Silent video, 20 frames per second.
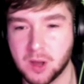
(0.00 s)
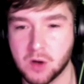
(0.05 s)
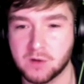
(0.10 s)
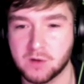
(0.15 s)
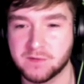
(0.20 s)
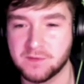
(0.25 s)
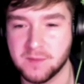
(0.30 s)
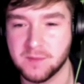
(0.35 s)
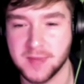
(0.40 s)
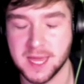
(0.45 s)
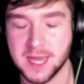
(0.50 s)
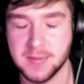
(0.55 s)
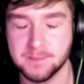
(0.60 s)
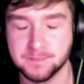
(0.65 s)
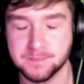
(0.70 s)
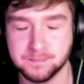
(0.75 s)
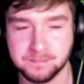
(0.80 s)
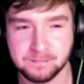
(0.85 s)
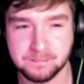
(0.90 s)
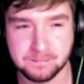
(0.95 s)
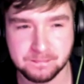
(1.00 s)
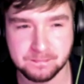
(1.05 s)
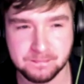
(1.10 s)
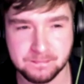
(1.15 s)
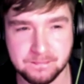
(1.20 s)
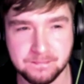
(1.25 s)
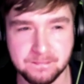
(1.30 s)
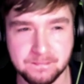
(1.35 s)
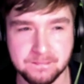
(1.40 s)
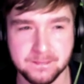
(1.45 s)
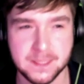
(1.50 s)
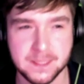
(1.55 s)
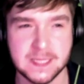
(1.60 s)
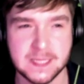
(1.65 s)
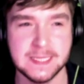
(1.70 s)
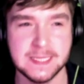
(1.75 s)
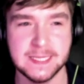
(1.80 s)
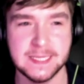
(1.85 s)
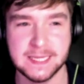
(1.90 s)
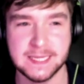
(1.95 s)
for me,
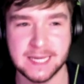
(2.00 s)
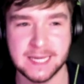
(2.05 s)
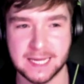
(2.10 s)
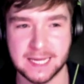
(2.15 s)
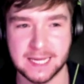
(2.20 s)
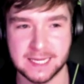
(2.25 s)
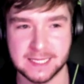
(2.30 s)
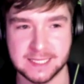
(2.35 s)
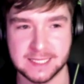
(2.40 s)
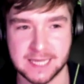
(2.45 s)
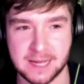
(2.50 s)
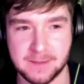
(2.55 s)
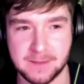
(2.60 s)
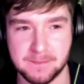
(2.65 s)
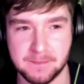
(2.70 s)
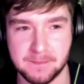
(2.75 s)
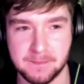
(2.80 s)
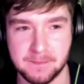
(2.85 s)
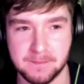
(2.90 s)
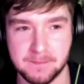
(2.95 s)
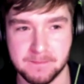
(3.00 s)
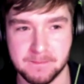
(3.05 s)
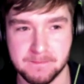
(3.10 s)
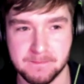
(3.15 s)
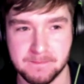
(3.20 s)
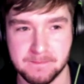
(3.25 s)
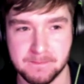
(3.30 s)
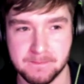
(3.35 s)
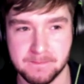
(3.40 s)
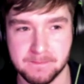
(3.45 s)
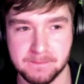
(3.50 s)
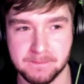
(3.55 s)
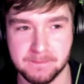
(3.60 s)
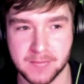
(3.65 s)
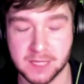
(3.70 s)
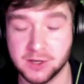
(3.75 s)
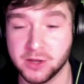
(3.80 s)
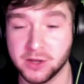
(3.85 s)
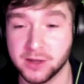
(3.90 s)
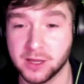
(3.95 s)
and
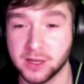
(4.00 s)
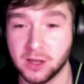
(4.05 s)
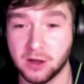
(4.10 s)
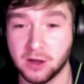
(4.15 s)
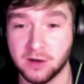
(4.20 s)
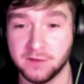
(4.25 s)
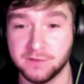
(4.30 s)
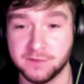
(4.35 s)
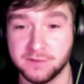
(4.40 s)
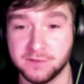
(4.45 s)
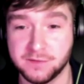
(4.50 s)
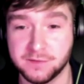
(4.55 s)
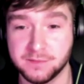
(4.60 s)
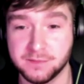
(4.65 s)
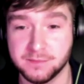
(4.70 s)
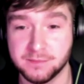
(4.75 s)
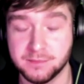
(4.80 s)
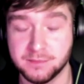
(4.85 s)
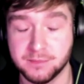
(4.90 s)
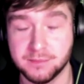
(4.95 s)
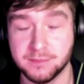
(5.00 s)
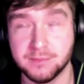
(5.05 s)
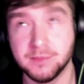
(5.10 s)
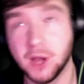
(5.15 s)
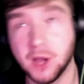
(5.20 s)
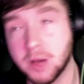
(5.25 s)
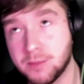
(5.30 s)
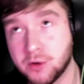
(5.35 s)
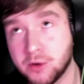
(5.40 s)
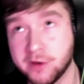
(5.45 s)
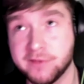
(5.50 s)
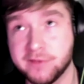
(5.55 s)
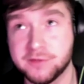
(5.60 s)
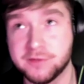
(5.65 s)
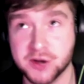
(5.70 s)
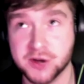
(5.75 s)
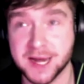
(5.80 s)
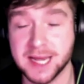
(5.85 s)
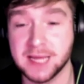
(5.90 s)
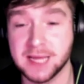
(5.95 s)
doing a lot more of
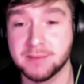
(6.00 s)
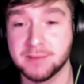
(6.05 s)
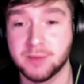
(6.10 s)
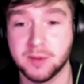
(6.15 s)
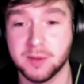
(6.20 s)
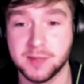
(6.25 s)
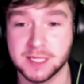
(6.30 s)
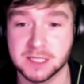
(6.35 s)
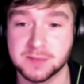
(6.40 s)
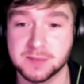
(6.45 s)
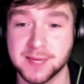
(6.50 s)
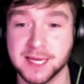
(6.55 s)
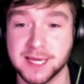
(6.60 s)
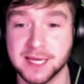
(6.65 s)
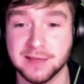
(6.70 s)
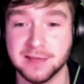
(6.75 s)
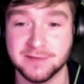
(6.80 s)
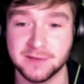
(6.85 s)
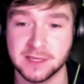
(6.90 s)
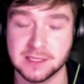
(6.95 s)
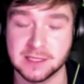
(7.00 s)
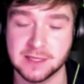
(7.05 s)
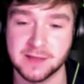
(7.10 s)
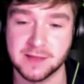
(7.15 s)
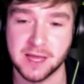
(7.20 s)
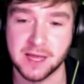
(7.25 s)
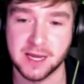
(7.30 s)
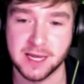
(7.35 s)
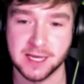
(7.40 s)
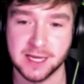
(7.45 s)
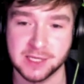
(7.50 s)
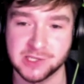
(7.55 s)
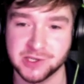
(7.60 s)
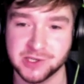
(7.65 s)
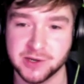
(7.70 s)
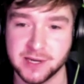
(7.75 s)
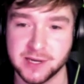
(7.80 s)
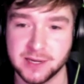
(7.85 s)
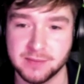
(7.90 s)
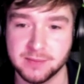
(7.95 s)
training, public speaking, things of that nature
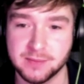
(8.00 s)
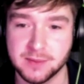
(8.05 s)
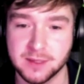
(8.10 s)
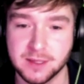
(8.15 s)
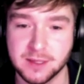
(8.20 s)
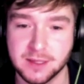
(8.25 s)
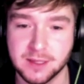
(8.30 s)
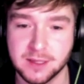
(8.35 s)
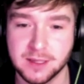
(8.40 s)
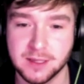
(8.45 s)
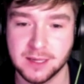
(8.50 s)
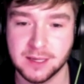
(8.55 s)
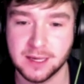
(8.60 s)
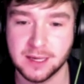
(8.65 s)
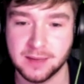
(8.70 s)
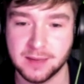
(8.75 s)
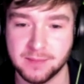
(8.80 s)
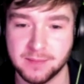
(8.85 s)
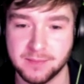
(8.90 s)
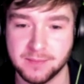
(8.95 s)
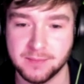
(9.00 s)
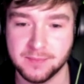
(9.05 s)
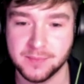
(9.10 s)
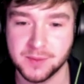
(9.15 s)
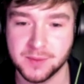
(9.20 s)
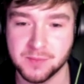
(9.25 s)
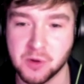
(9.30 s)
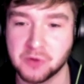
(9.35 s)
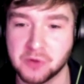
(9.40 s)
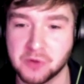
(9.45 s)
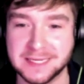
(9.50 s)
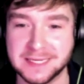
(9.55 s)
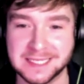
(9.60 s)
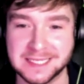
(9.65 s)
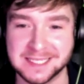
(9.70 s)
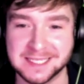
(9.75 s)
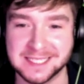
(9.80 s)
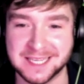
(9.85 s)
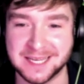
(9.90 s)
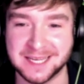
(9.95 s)
in more
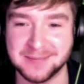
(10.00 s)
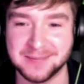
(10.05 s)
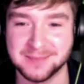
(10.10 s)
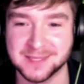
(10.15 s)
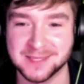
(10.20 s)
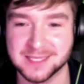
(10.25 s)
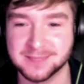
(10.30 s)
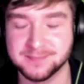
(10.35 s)
recent times.